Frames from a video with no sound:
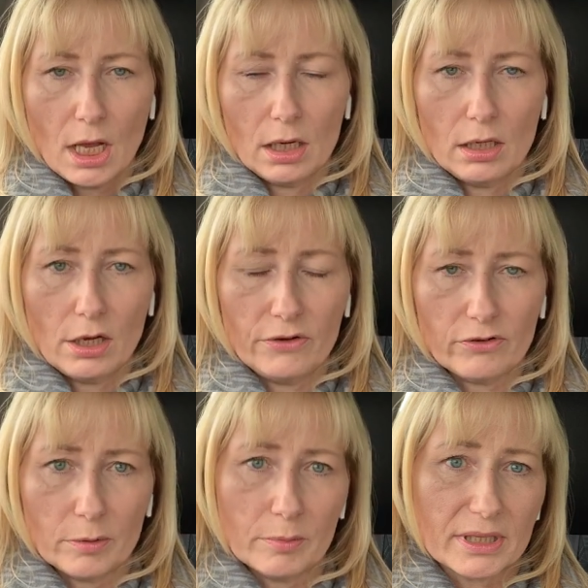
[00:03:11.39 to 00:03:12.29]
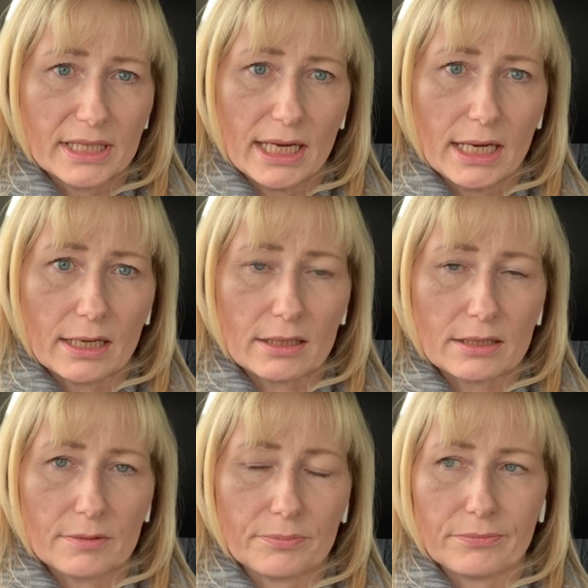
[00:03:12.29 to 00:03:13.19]
learn from your
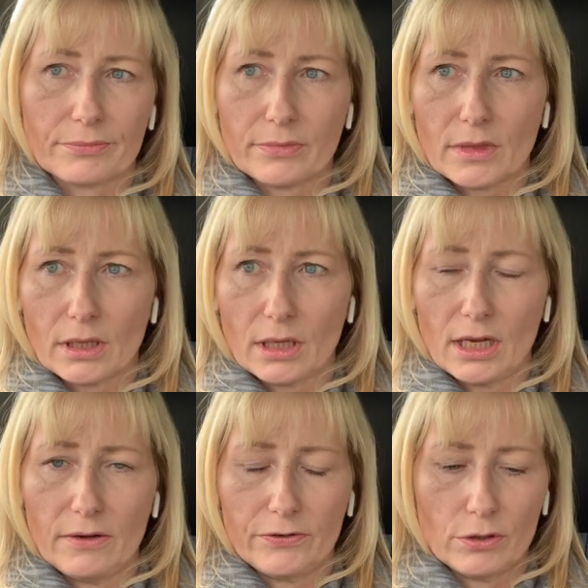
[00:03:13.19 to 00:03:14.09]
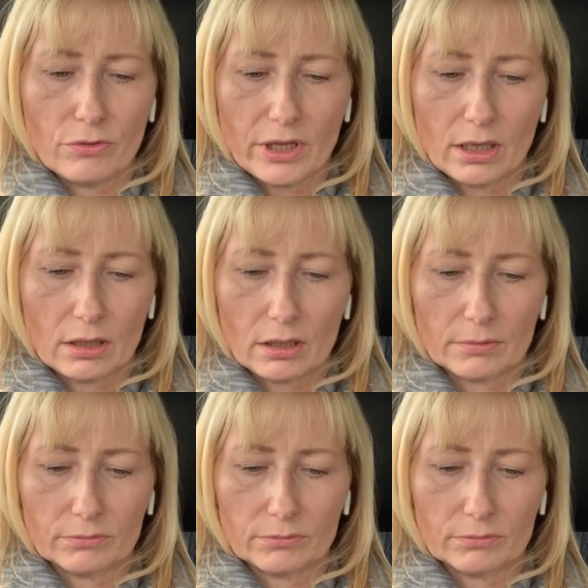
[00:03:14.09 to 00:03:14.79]
mistakes. If you think